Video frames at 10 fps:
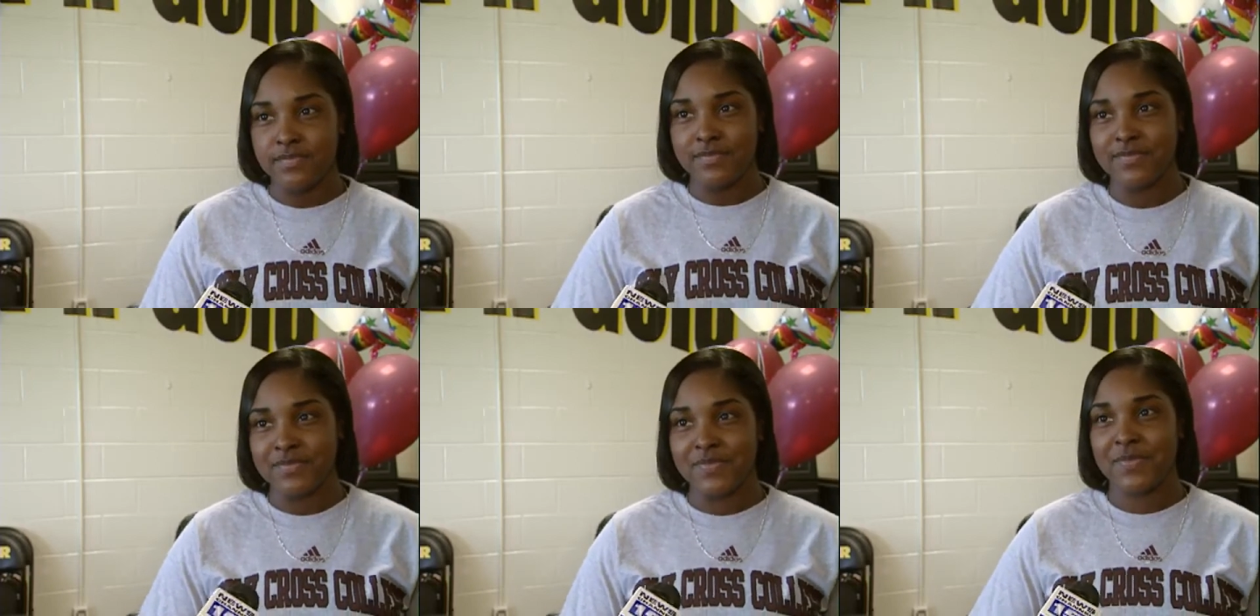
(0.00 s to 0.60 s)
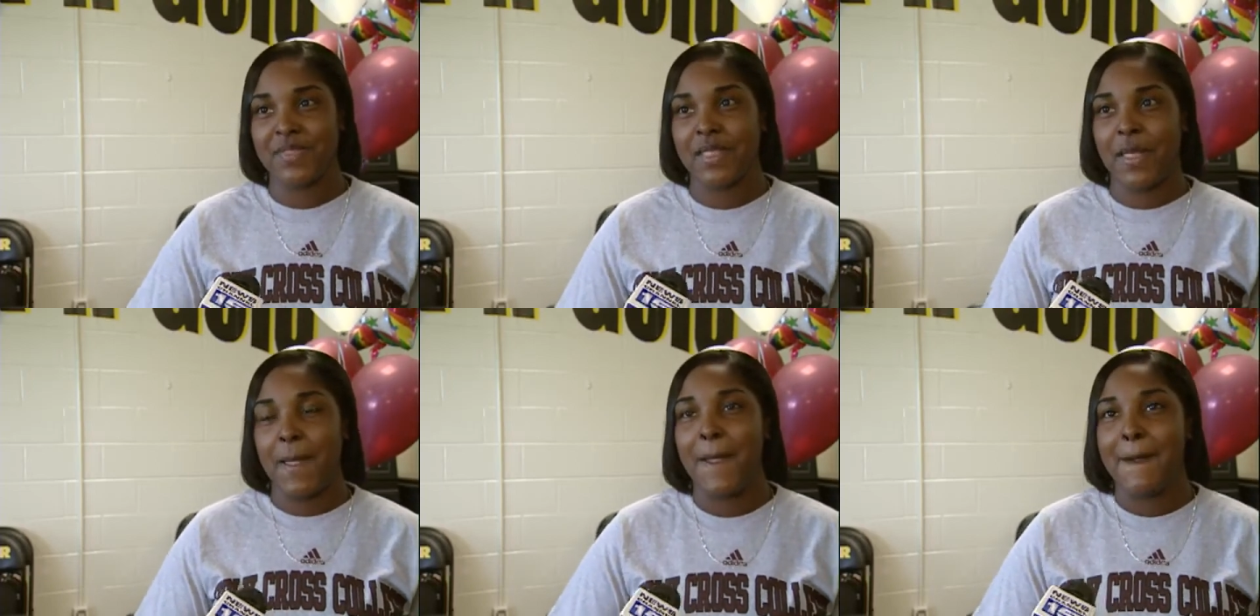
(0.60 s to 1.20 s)
deciding on
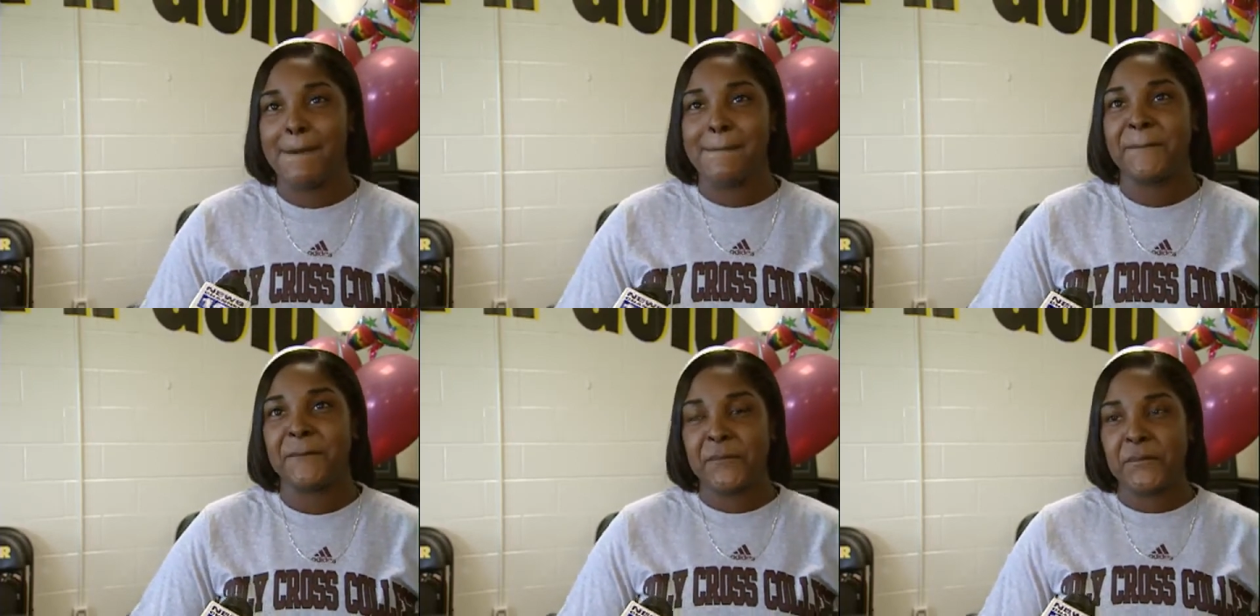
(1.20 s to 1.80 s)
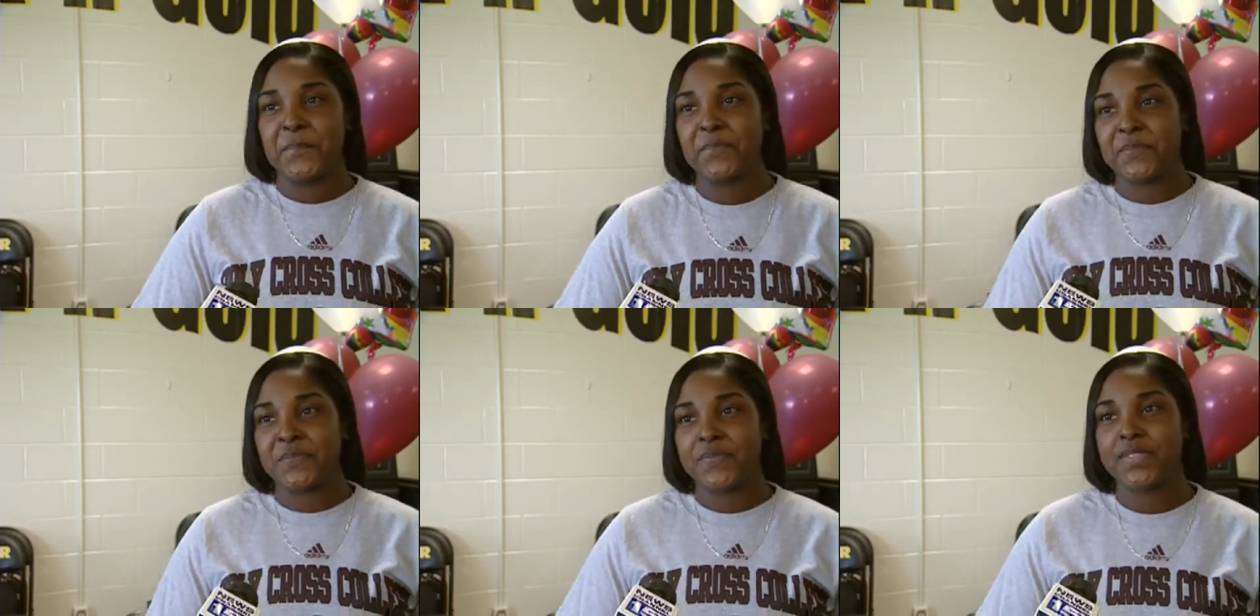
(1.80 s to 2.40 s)
before you uh,
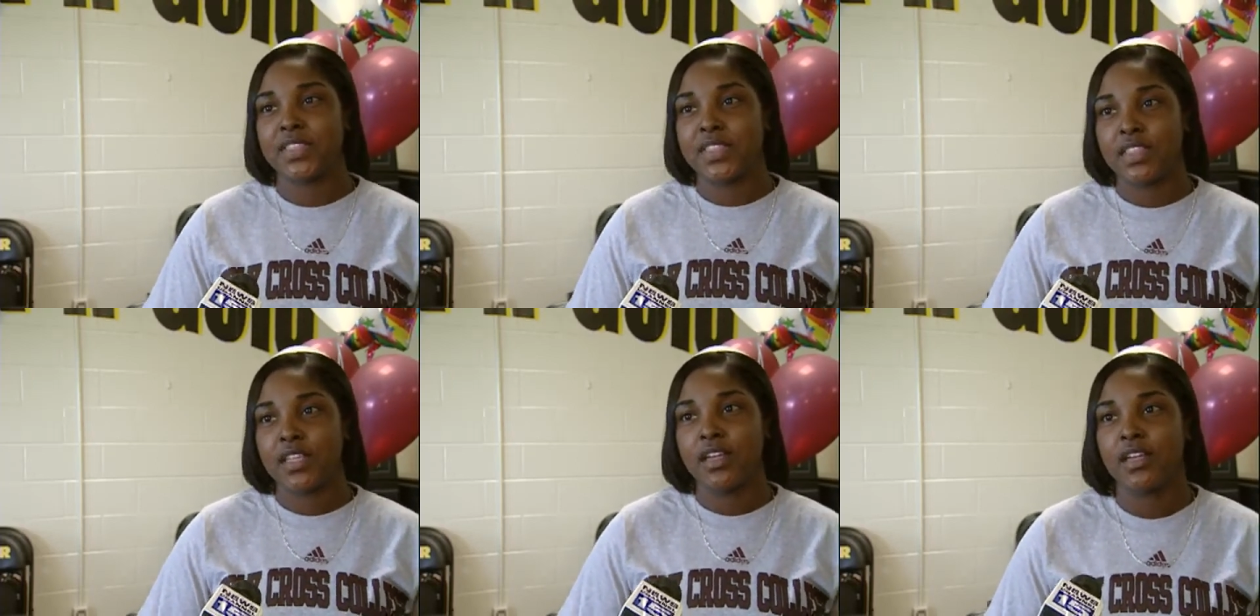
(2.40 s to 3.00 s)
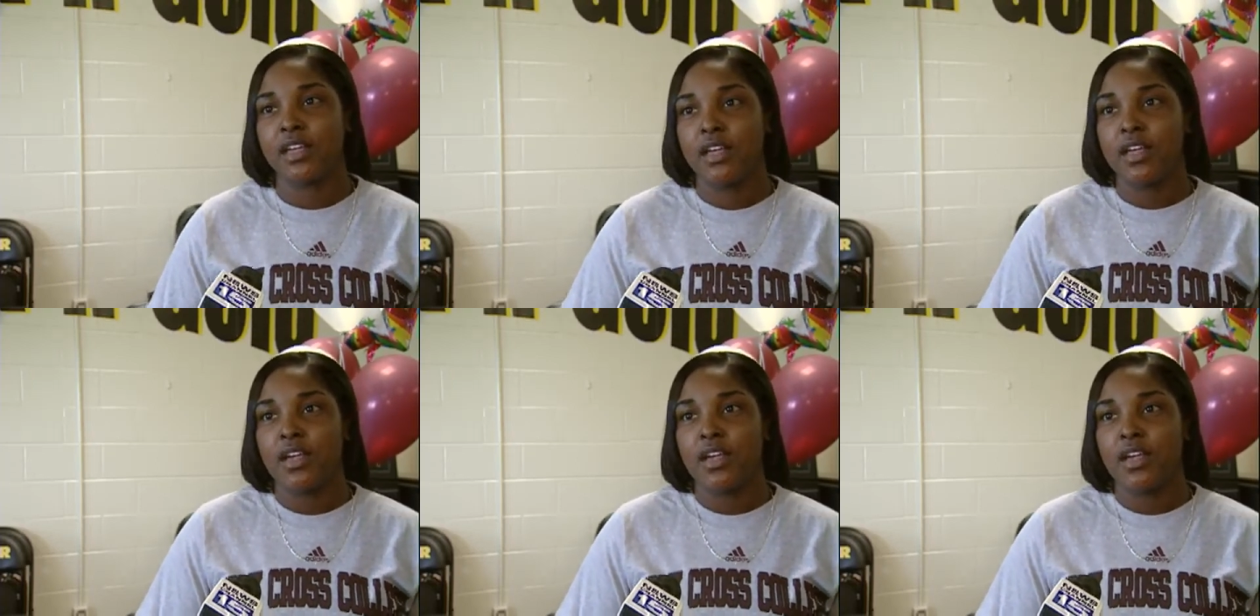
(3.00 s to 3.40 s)
decided on Holy Cross?